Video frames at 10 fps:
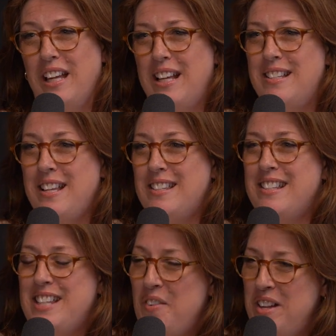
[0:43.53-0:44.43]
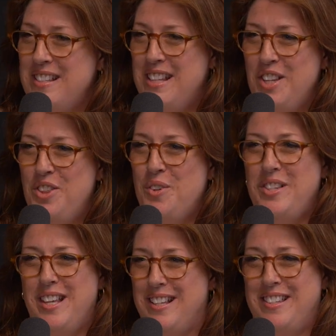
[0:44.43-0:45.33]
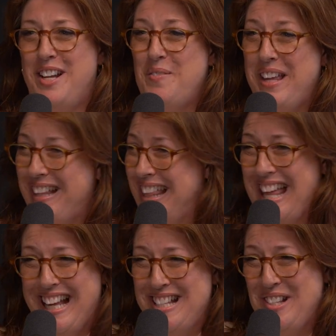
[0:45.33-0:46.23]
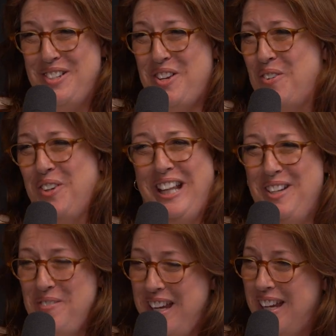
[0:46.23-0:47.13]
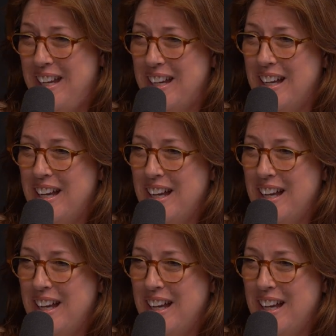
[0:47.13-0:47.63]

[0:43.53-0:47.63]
it says the 7 is the enthusiast, and I'm like, that's totally me.